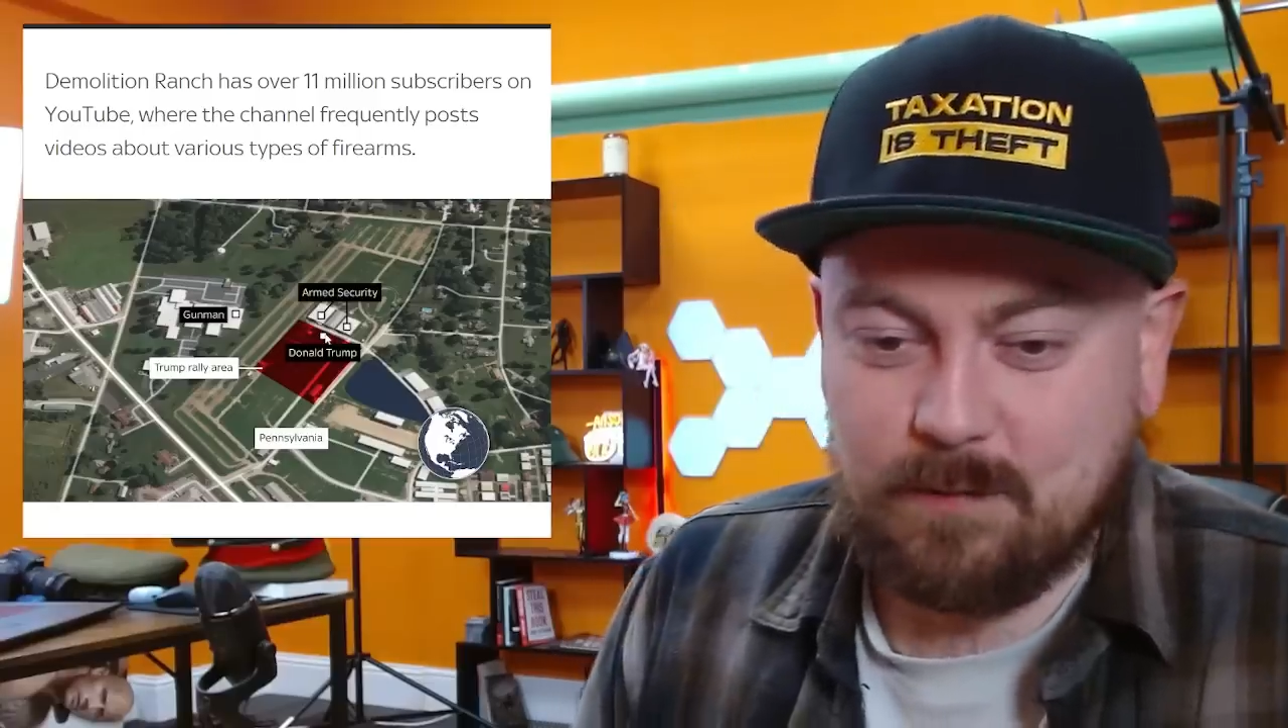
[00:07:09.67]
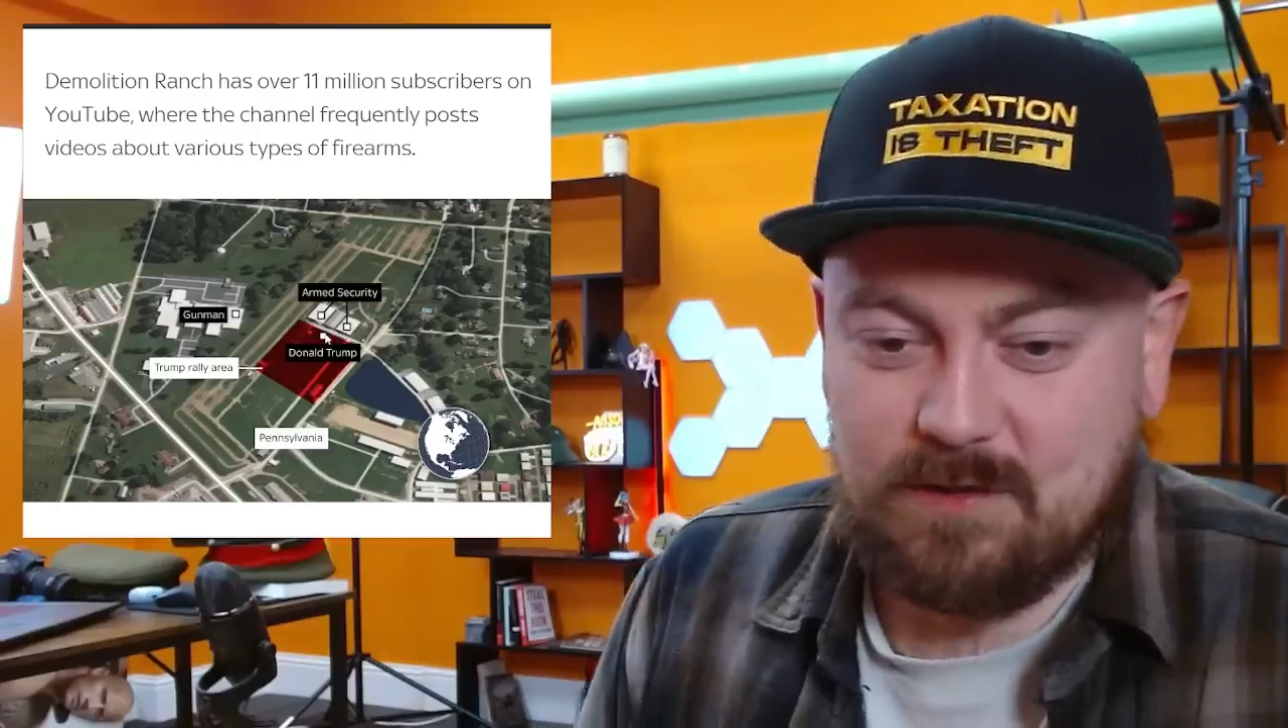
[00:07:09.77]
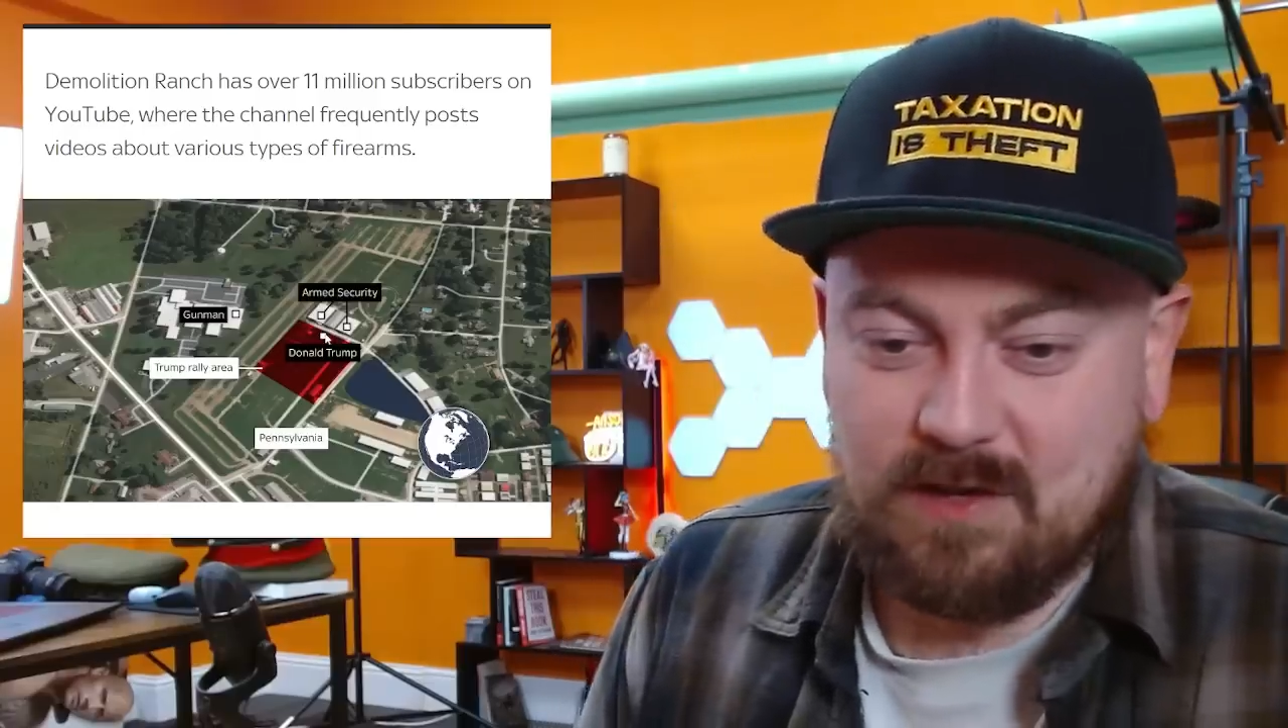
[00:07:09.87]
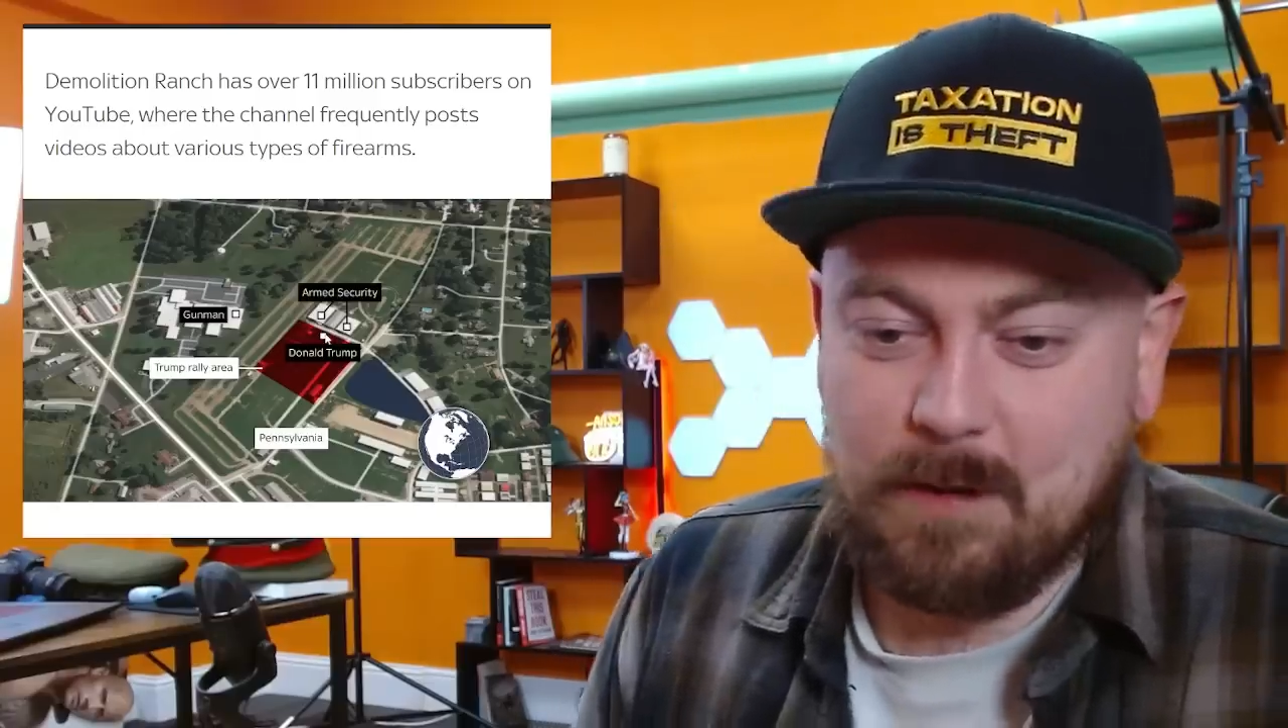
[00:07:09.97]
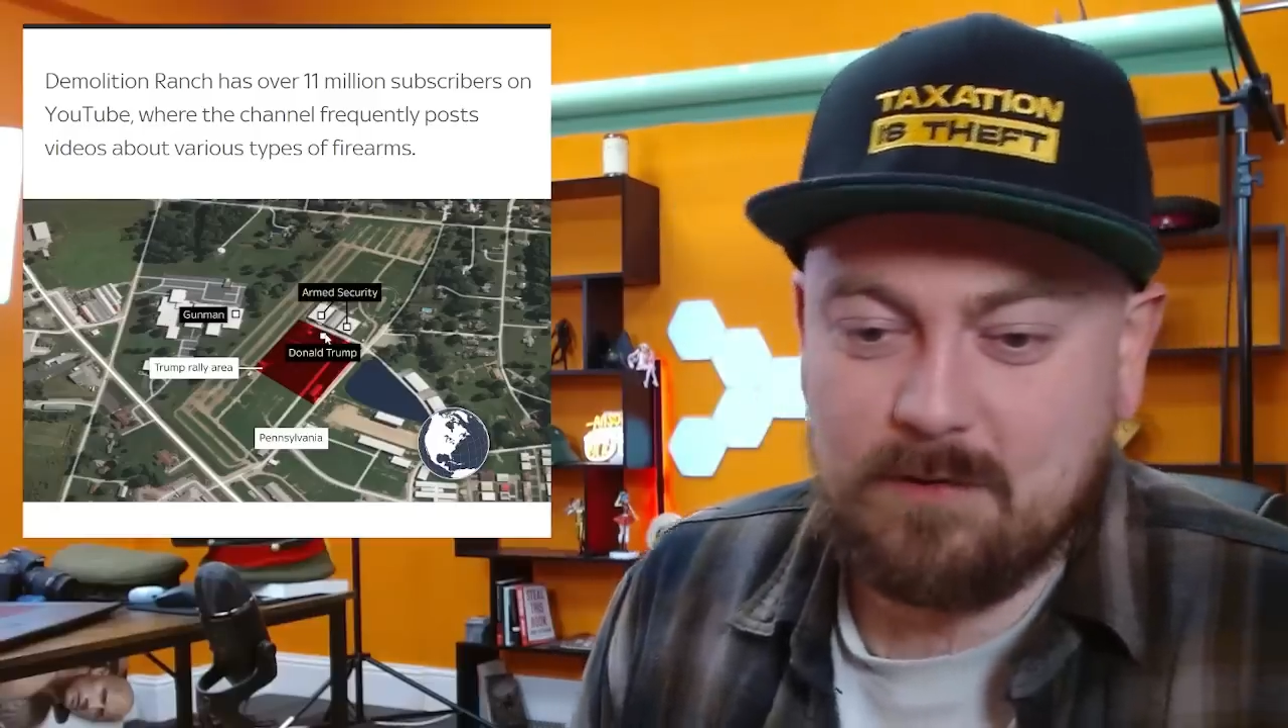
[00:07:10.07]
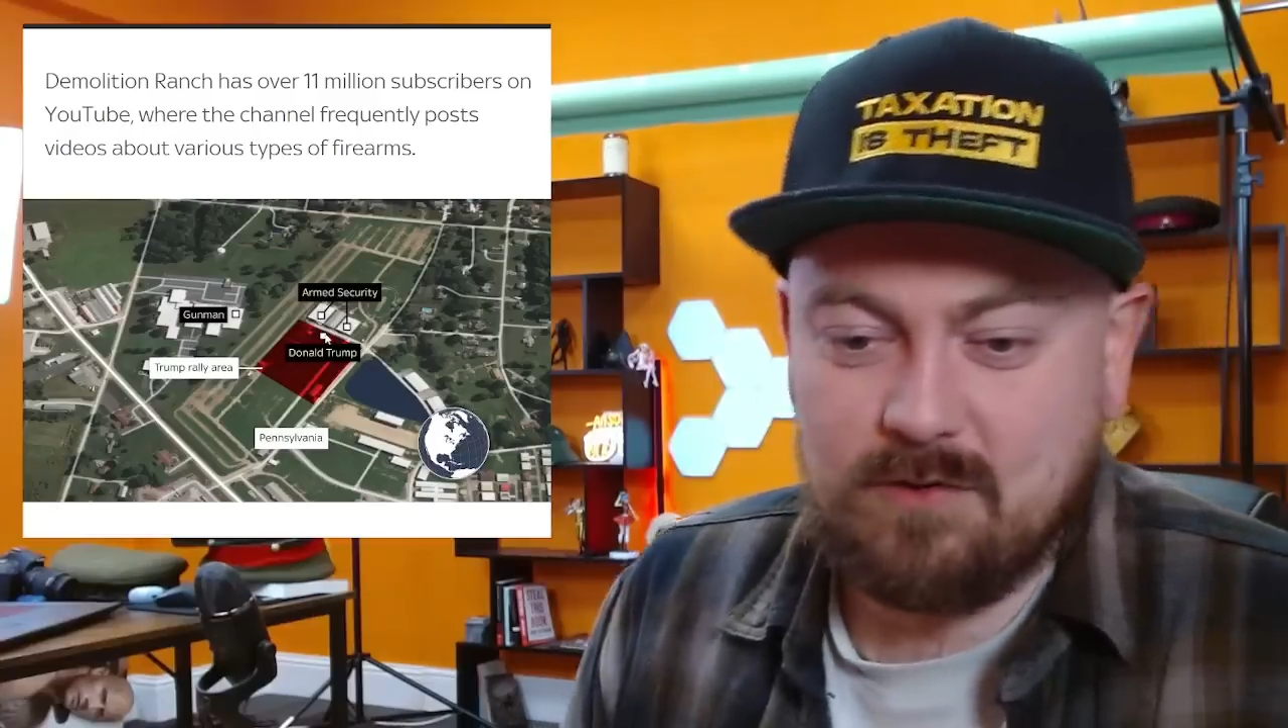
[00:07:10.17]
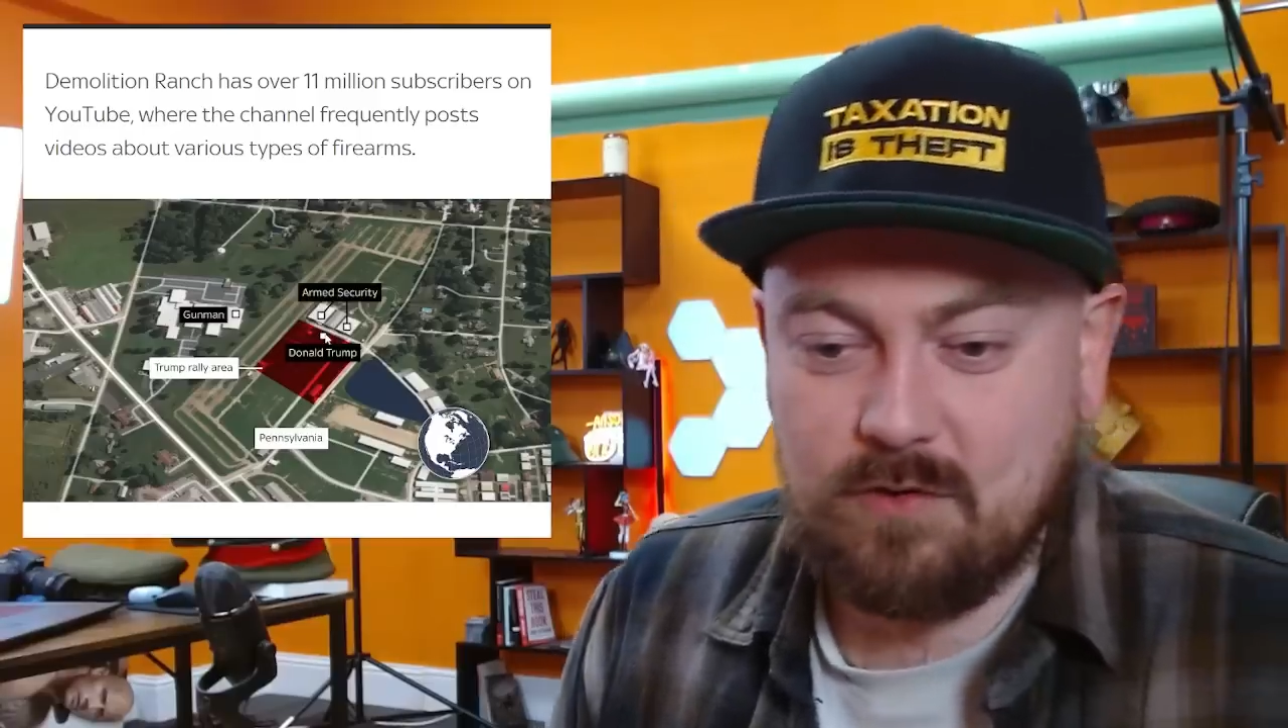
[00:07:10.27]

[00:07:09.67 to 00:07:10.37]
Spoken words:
subscribers